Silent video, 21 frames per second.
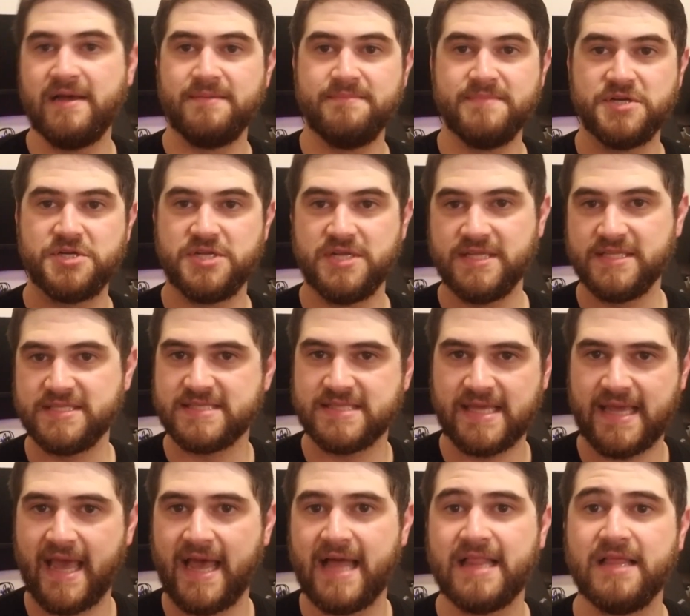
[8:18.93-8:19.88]
machines in
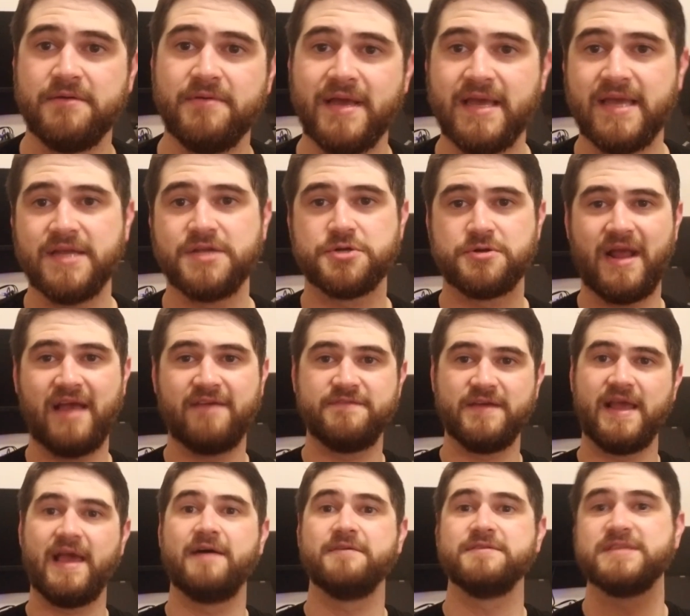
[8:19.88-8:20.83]
the alleyway,
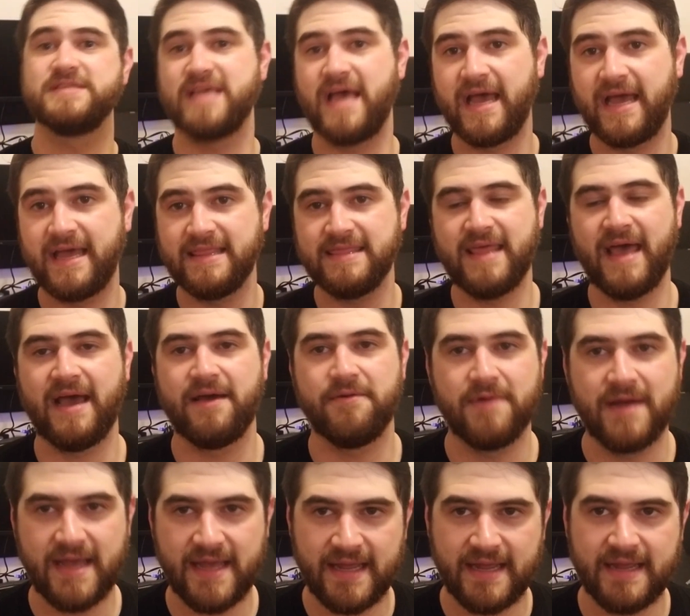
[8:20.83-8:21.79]
traffic outside that
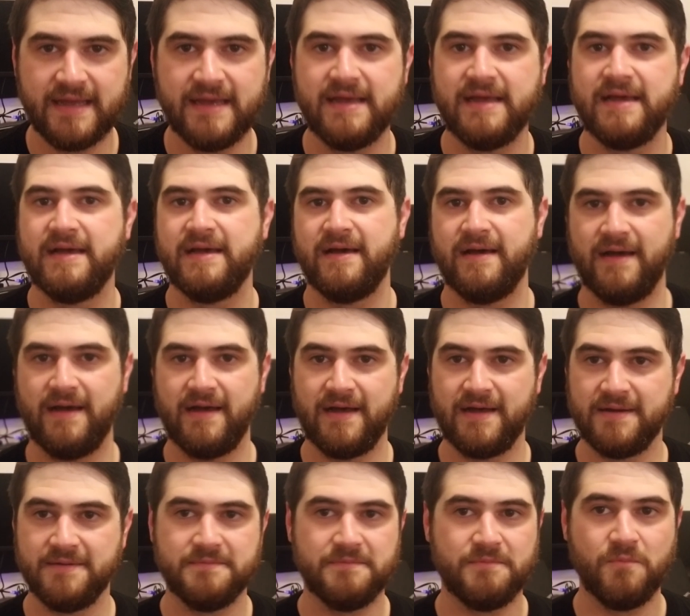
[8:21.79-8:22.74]
way,
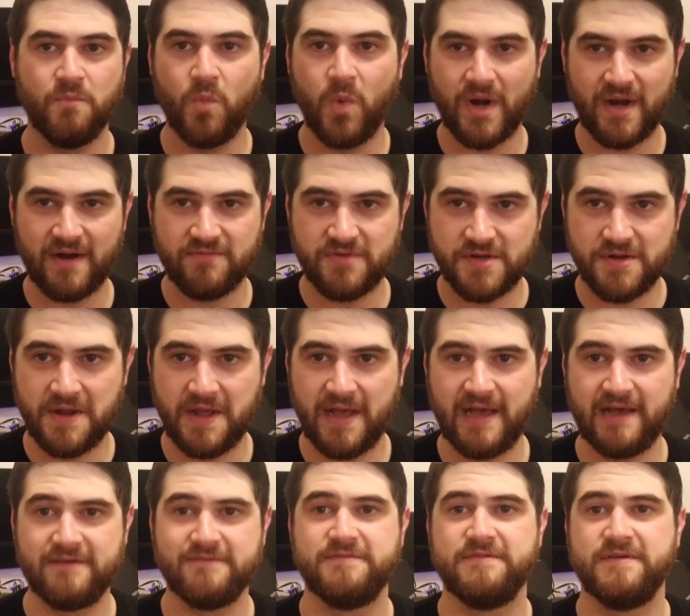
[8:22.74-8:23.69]
whatever you
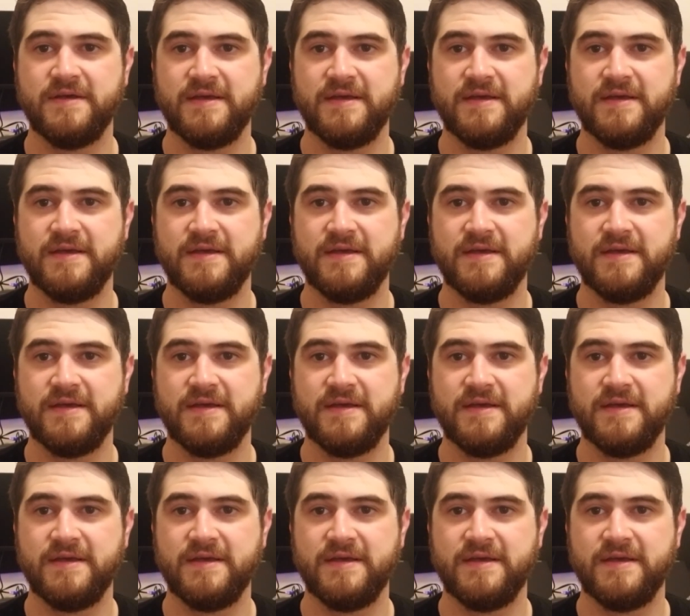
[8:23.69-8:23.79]
have.